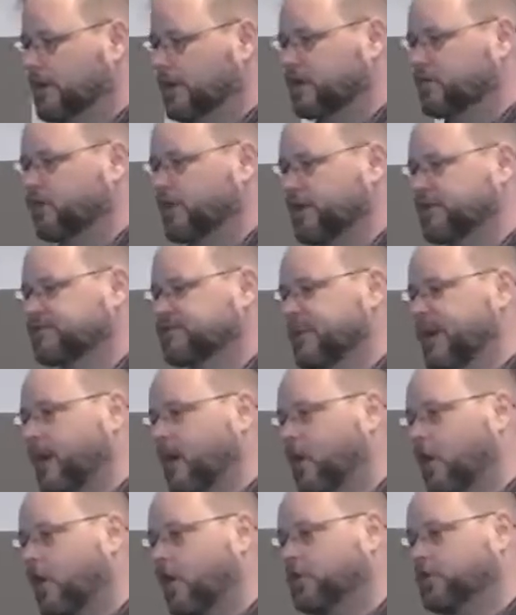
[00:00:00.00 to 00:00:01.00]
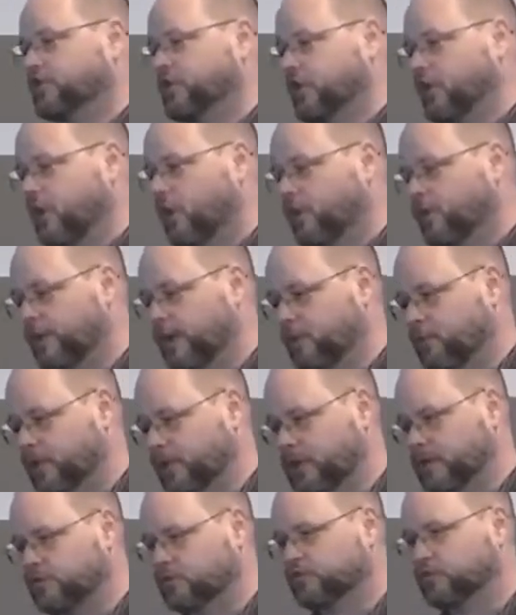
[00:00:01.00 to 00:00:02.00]
it grieves my heart to know that
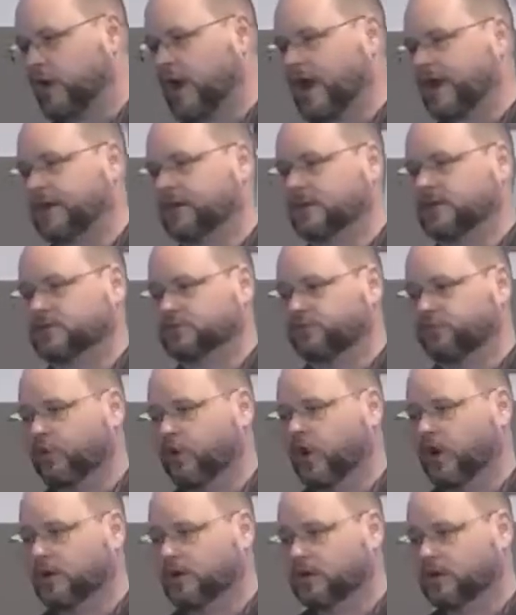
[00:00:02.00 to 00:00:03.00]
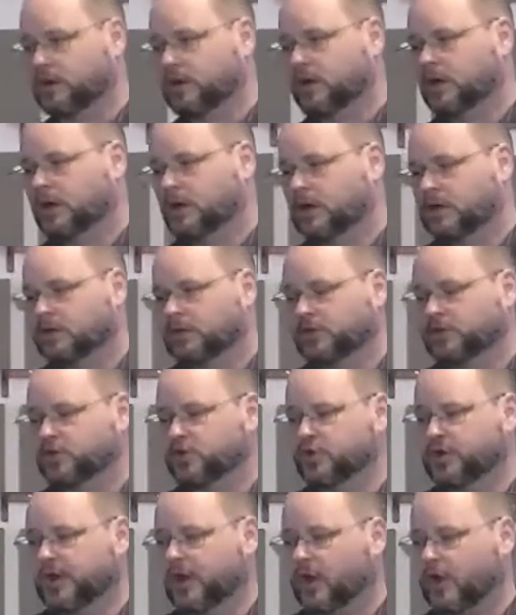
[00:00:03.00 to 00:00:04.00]
when he was writing this book, the
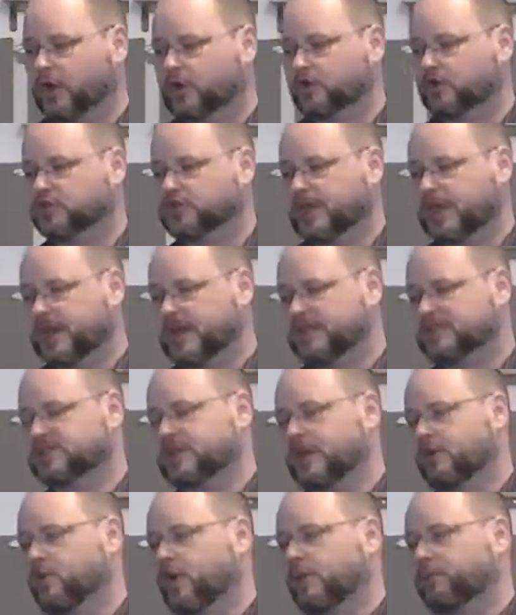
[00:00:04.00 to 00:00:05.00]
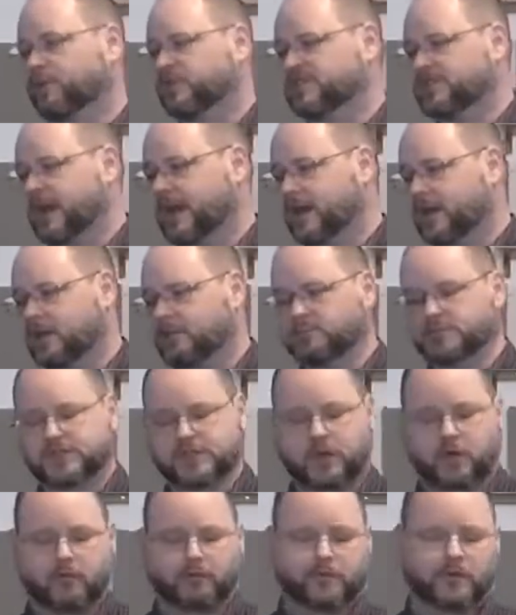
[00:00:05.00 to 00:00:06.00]
two characters that he said represented
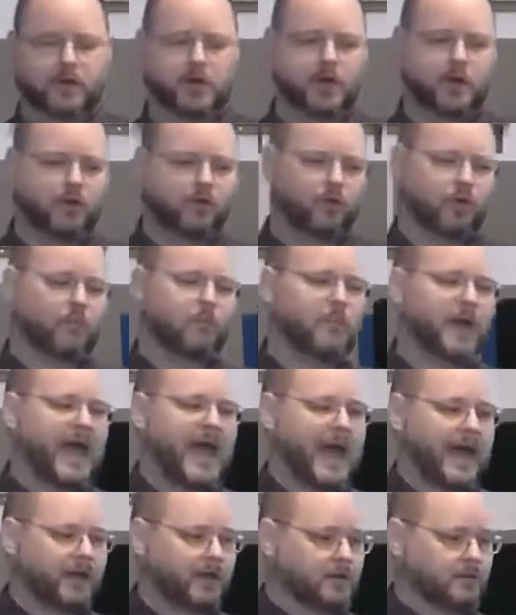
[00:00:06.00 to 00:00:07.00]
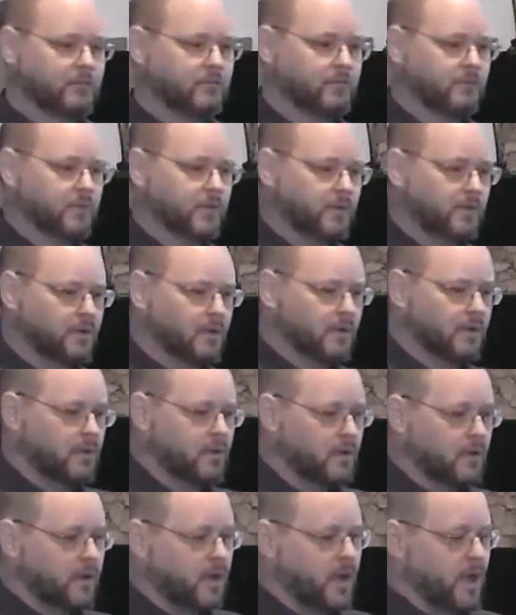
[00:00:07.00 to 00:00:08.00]
himself were Mack
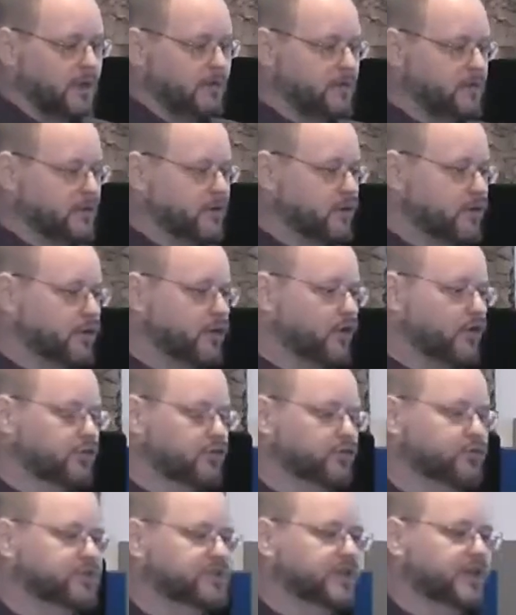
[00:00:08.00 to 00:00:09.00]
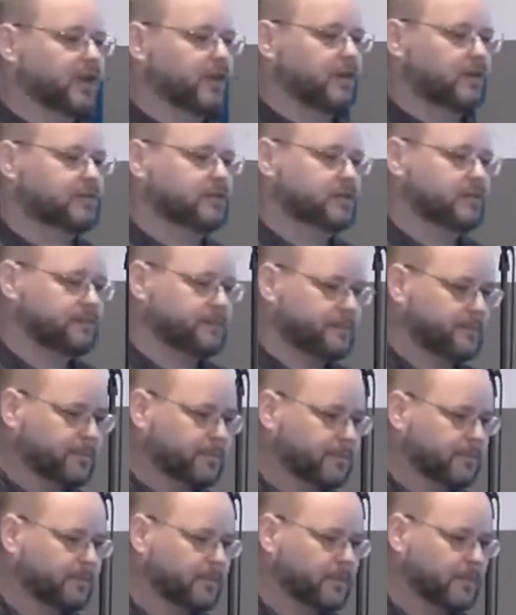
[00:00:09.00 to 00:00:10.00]
and the little girl who was killed.
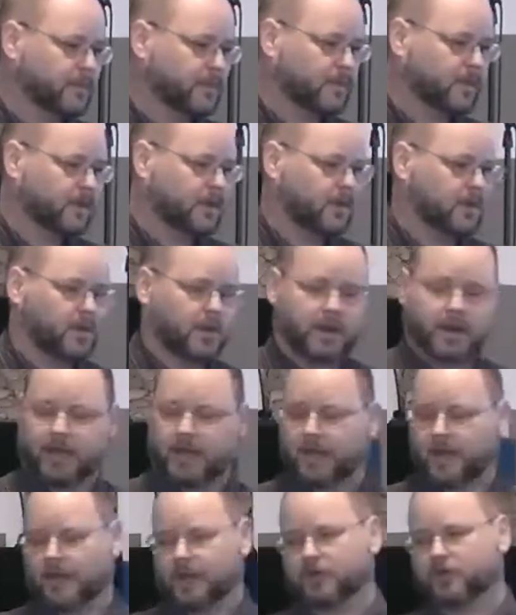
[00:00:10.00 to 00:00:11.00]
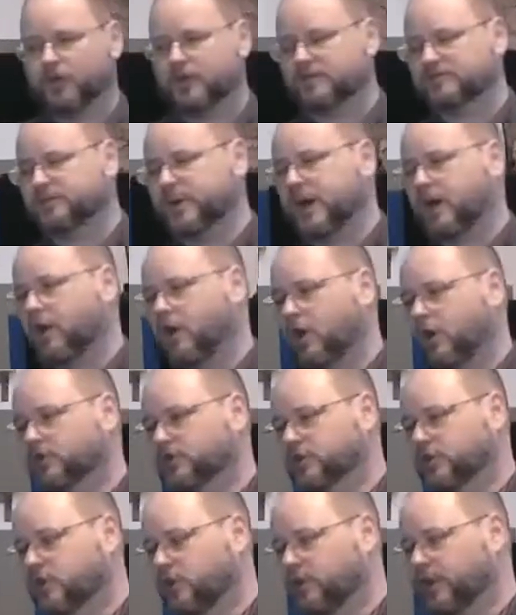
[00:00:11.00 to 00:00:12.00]
And it grieves my
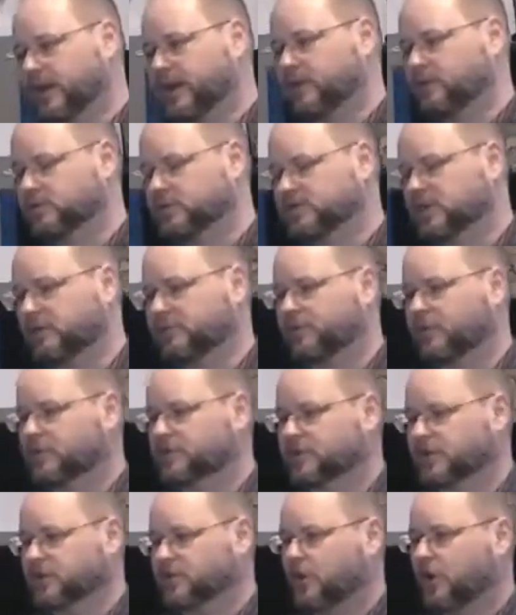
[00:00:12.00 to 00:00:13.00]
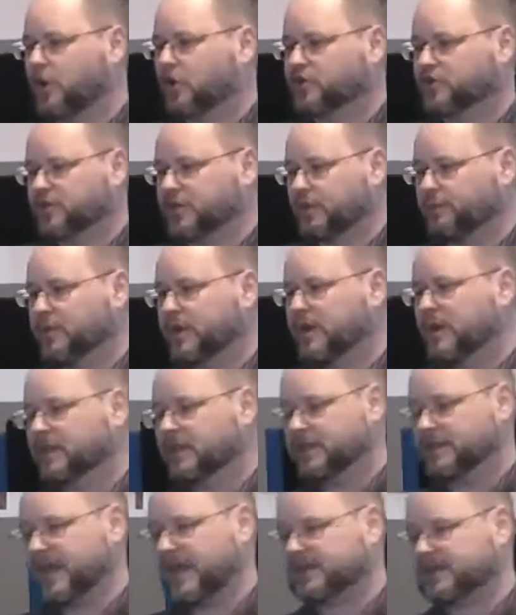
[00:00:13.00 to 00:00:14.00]
heart to know that he would suffer such hardship
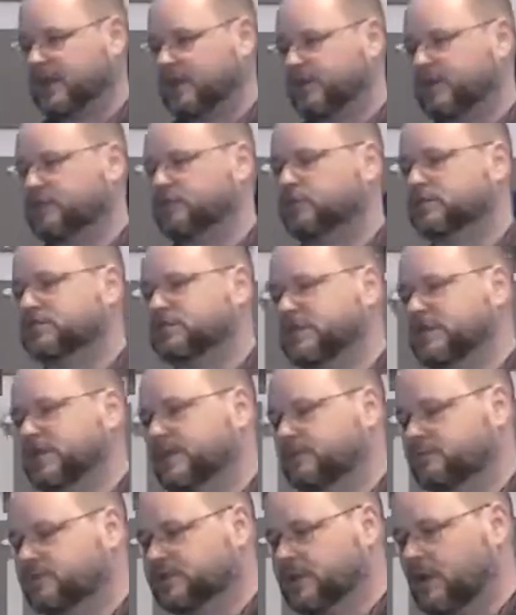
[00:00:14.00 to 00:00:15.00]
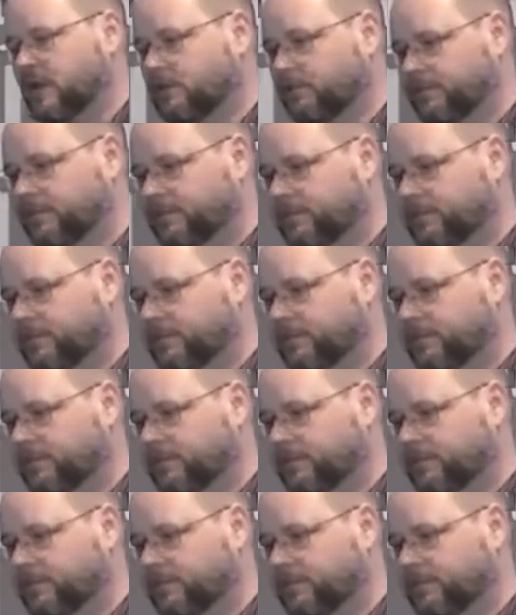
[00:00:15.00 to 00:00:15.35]
that that's how he would see himself.